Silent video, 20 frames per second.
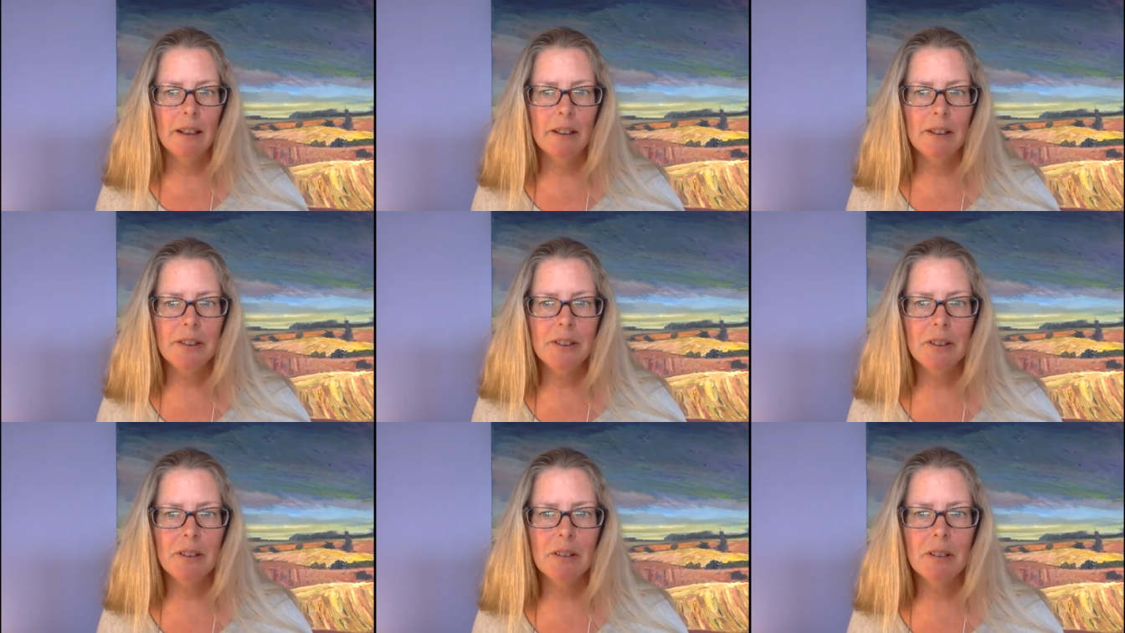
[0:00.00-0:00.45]

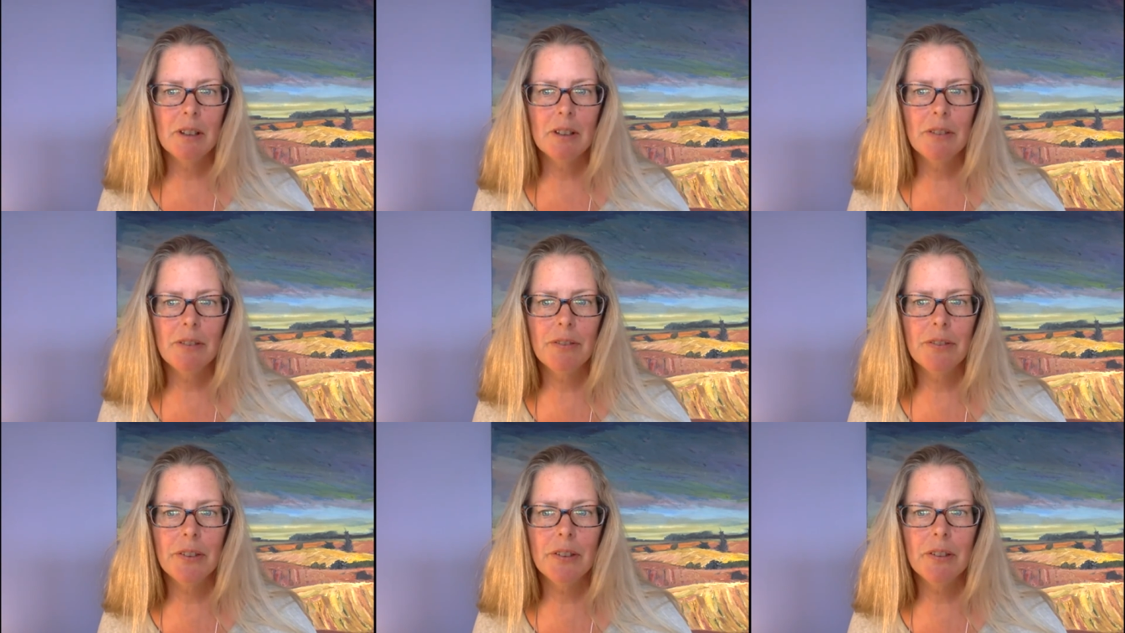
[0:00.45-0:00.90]
So
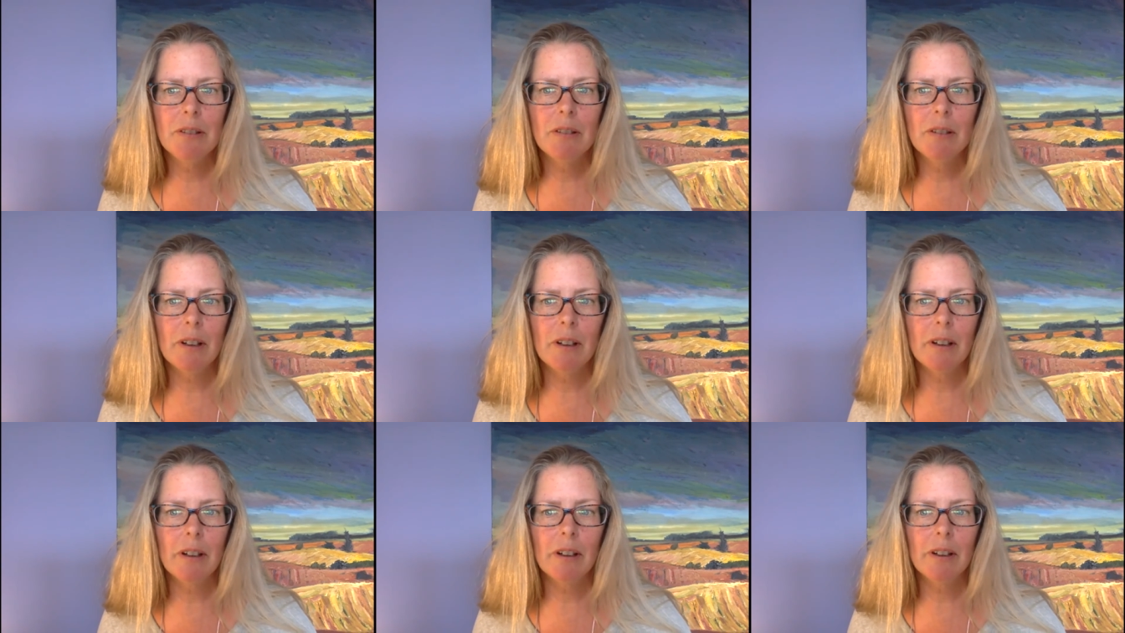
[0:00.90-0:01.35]
if you
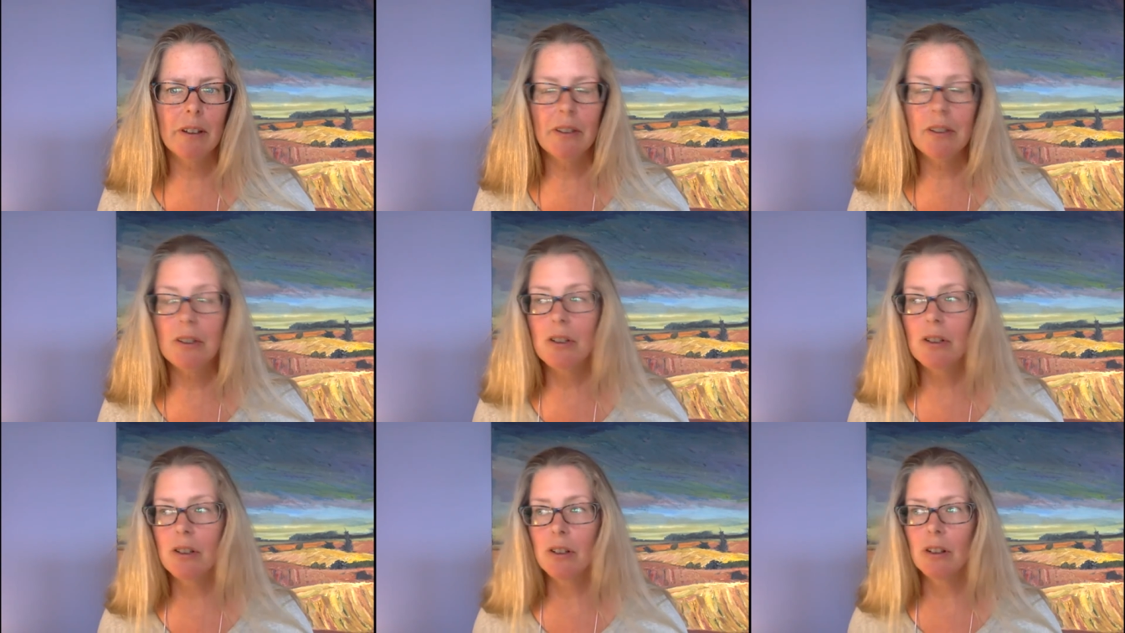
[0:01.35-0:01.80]
are
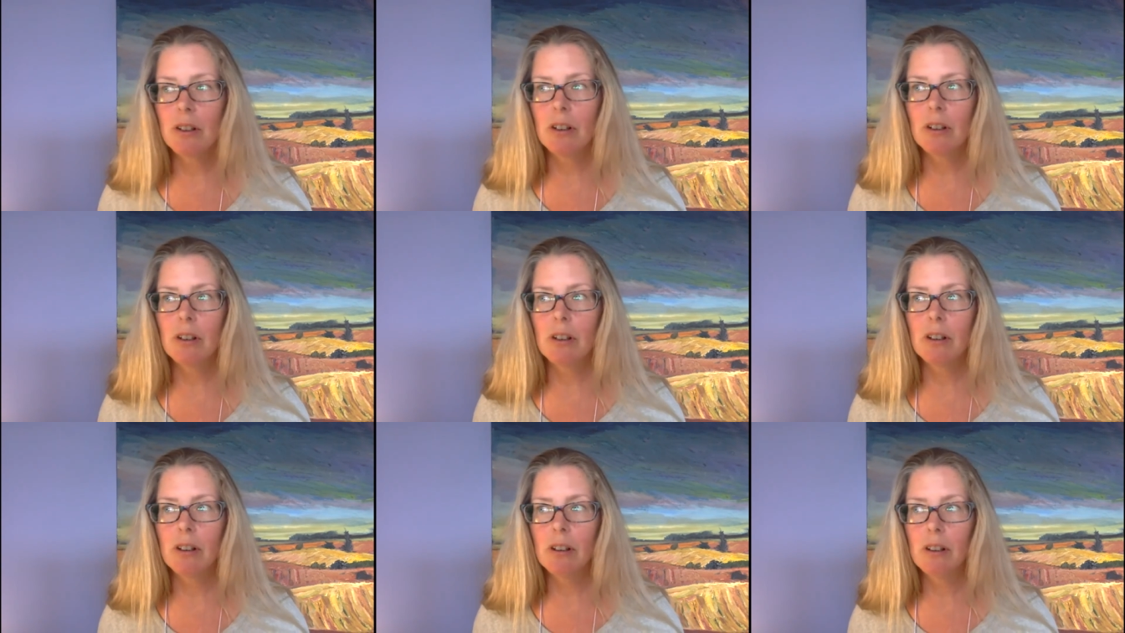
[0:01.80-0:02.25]

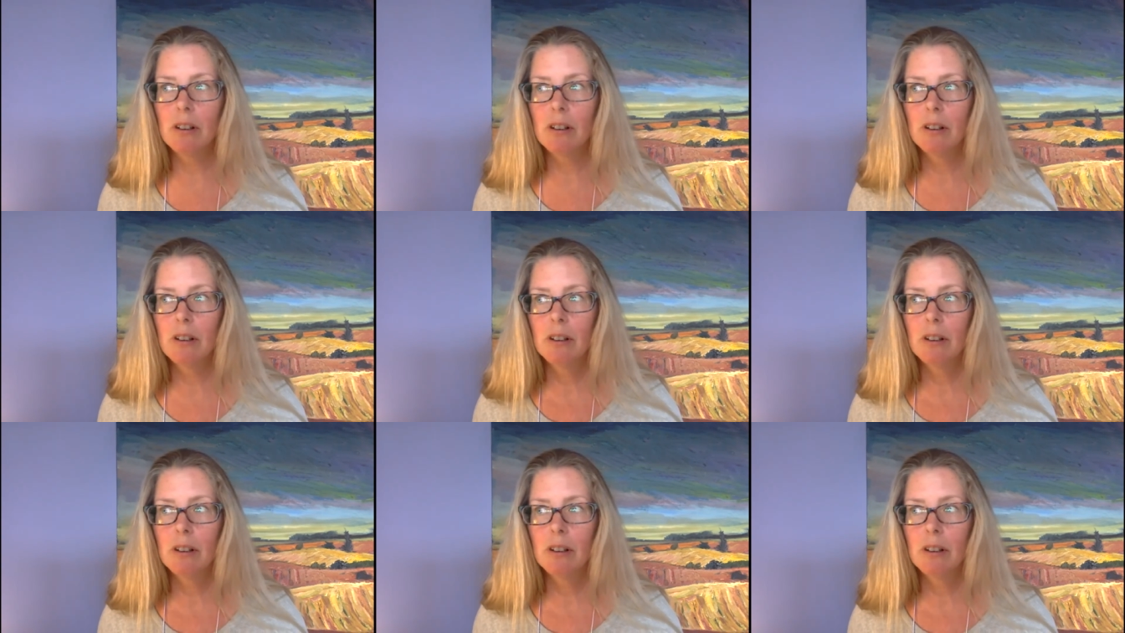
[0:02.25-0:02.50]
unsure,